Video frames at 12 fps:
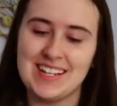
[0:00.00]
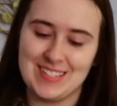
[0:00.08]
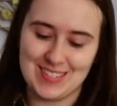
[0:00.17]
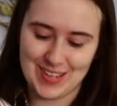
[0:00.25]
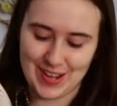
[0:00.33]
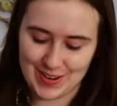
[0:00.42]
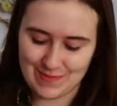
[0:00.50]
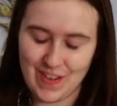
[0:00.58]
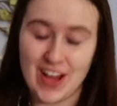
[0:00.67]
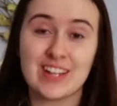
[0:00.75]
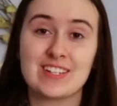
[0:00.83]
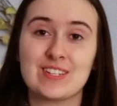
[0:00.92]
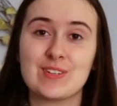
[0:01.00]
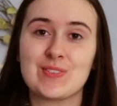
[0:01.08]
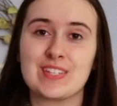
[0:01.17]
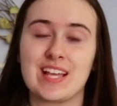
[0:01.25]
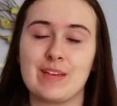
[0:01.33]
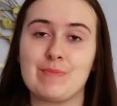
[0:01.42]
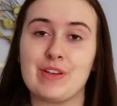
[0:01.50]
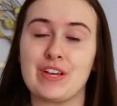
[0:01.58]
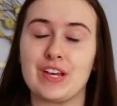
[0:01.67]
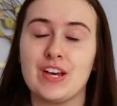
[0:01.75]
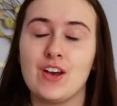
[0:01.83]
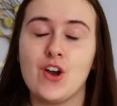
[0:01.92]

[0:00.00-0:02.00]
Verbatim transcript: so bodysuits can be